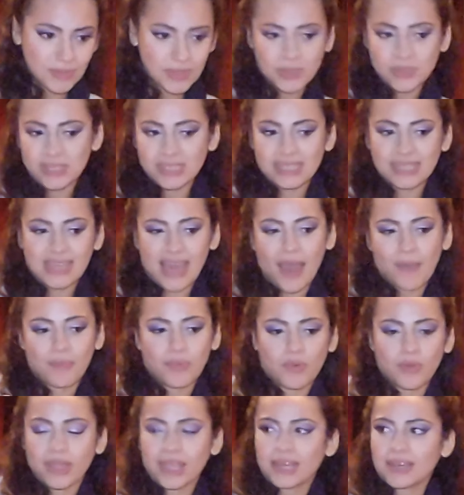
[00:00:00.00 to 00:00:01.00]
the Muses at that
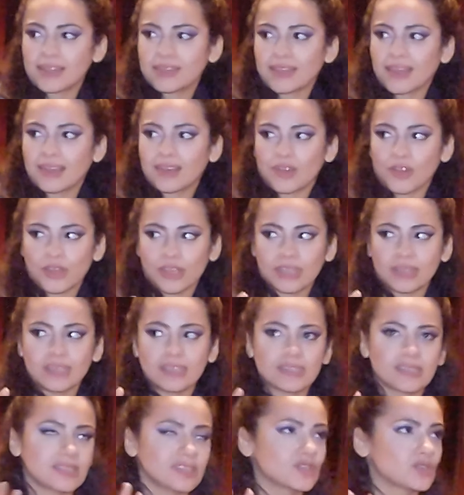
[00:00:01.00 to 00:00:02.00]
point, and then
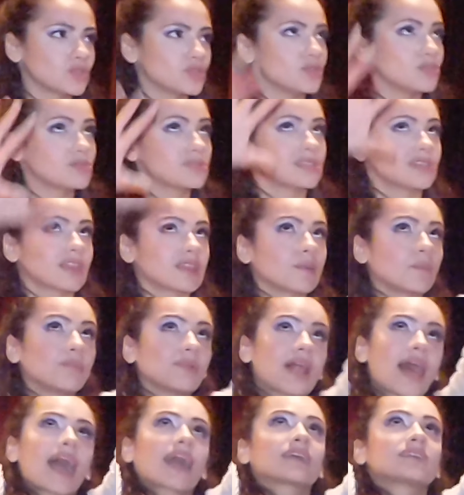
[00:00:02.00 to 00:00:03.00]
Hercules is introduced, and the
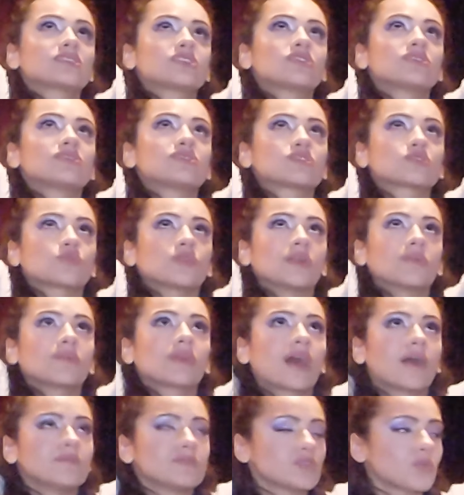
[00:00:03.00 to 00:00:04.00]
black scrim
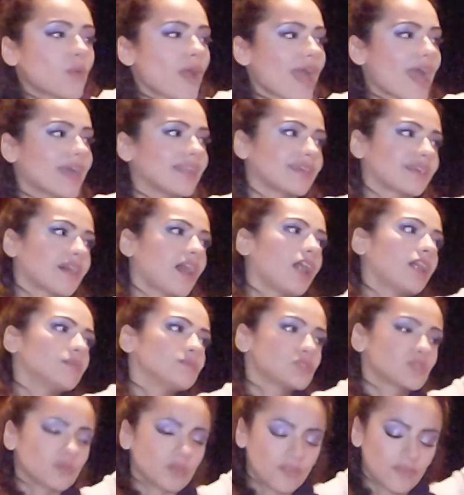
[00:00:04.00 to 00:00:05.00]
comes away, and the
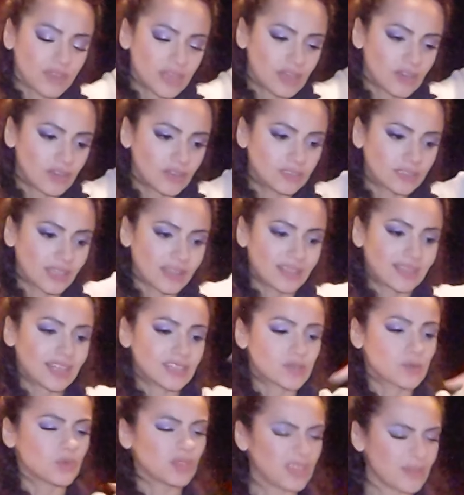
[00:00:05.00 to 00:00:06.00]
columns are revealed. I think
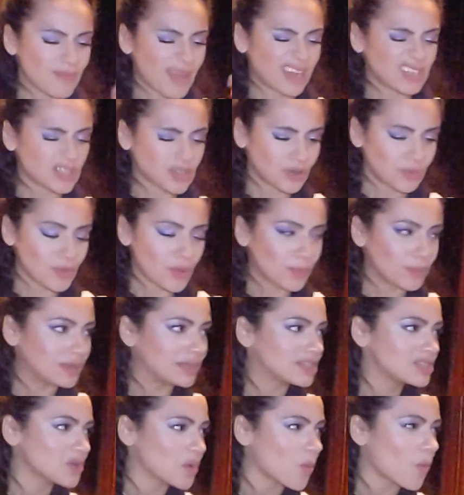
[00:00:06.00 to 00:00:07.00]
that's a really magical
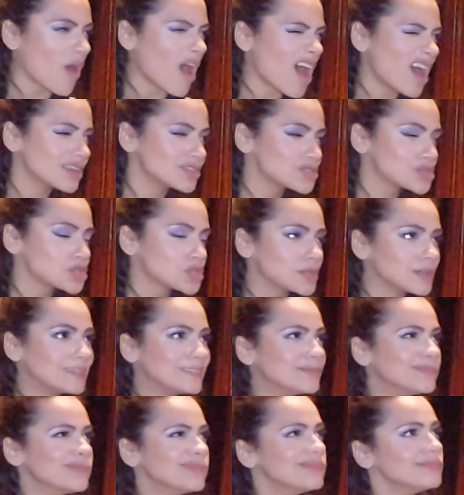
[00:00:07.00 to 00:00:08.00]
moment to watch.
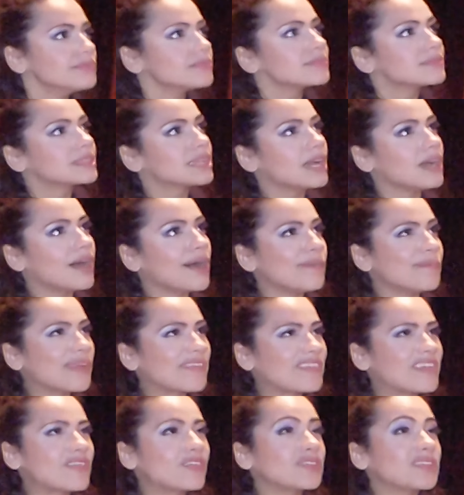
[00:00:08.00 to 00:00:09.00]
Um, my
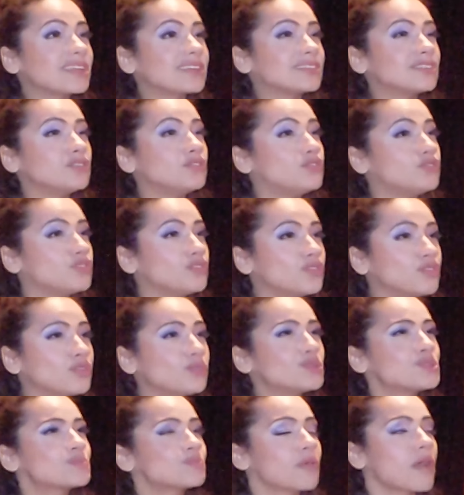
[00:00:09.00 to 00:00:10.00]
favorite thing to do
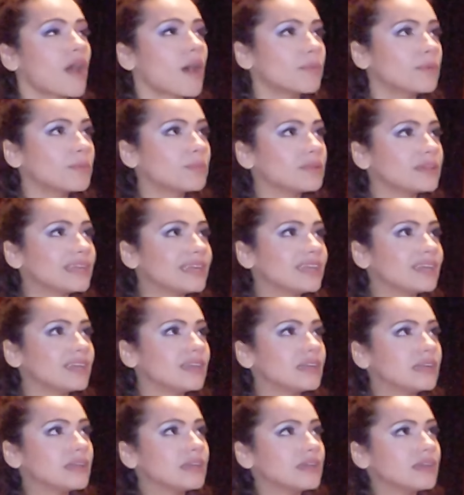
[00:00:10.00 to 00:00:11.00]
is probably